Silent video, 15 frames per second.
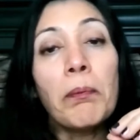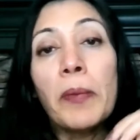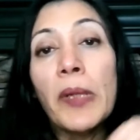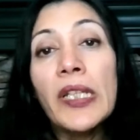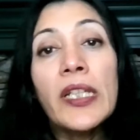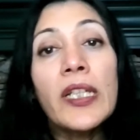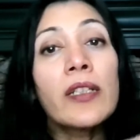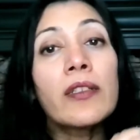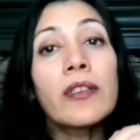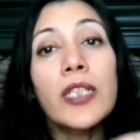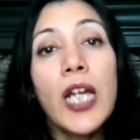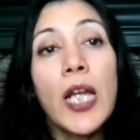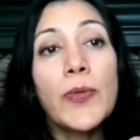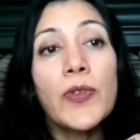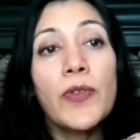many other
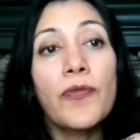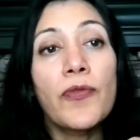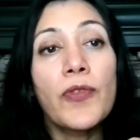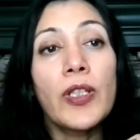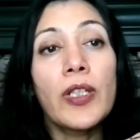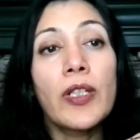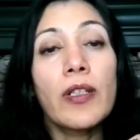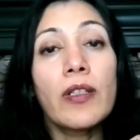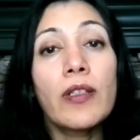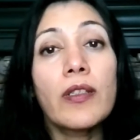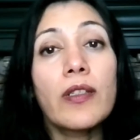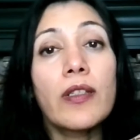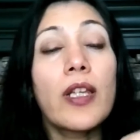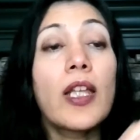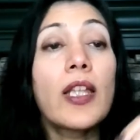types of feelings
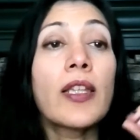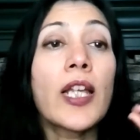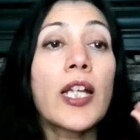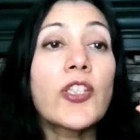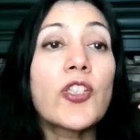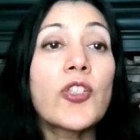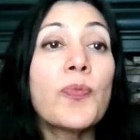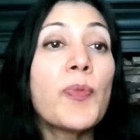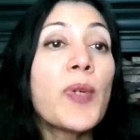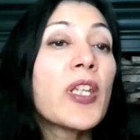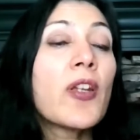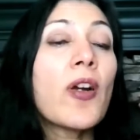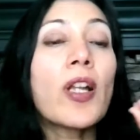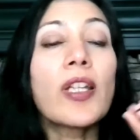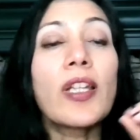that you
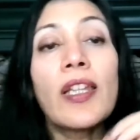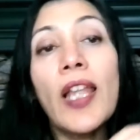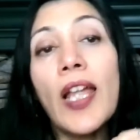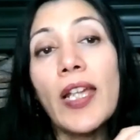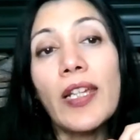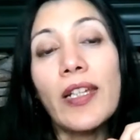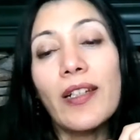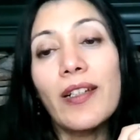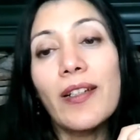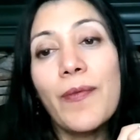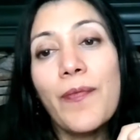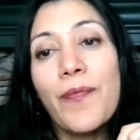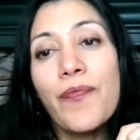may not like.